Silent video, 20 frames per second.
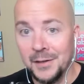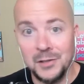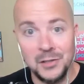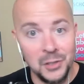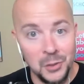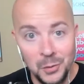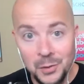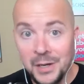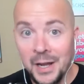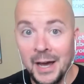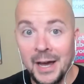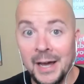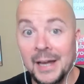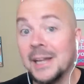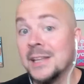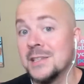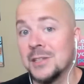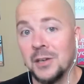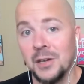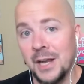Do or die,
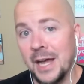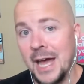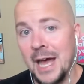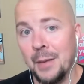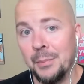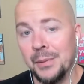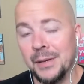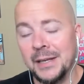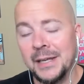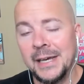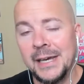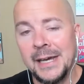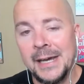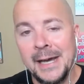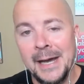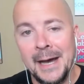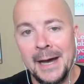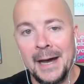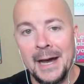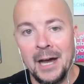it's going to happen.
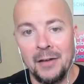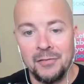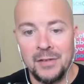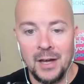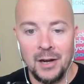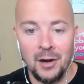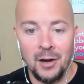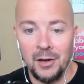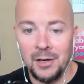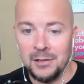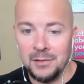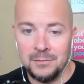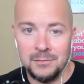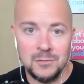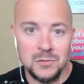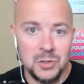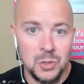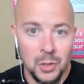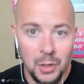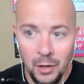I've got already
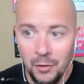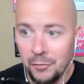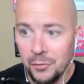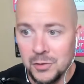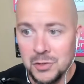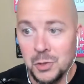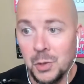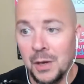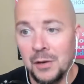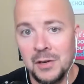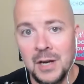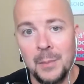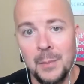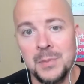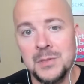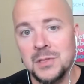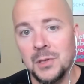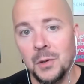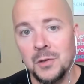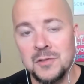over 200
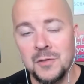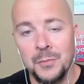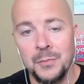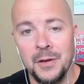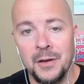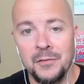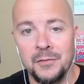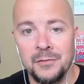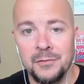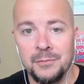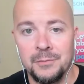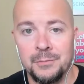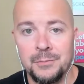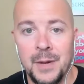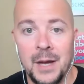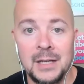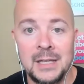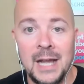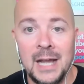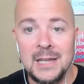episodes of
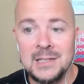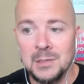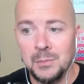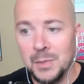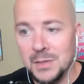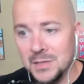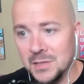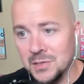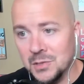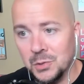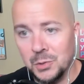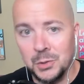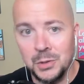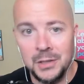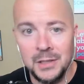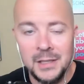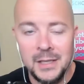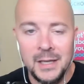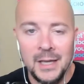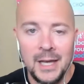Podcasting Business
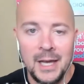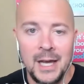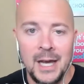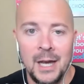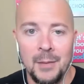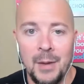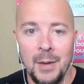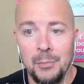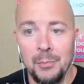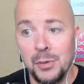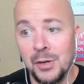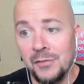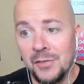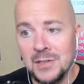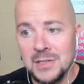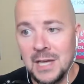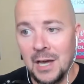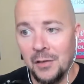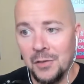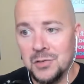School. My previous
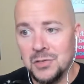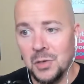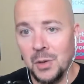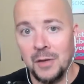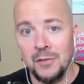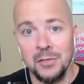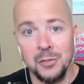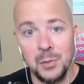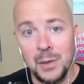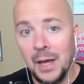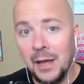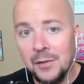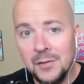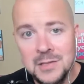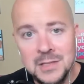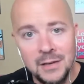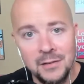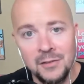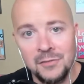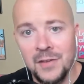health show had
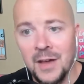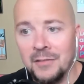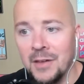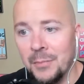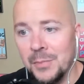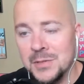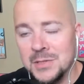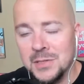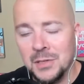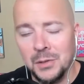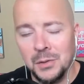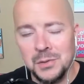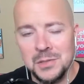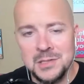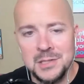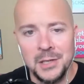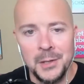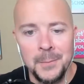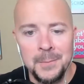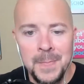375 episodes.
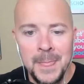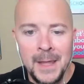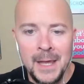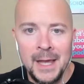So